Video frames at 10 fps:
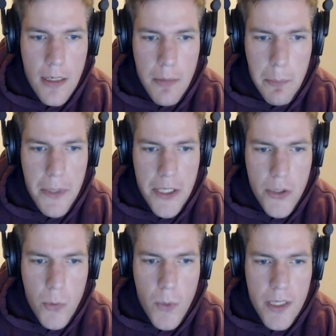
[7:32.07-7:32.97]
but you
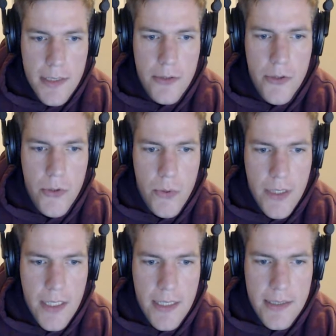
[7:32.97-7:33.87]
want to
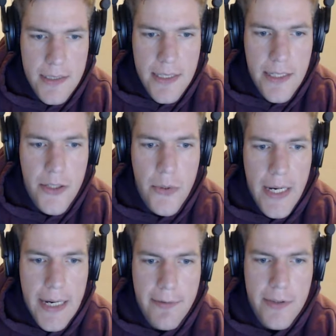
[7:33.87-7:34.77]
continue
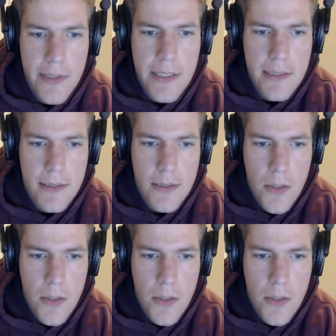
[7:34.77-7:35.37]
after this.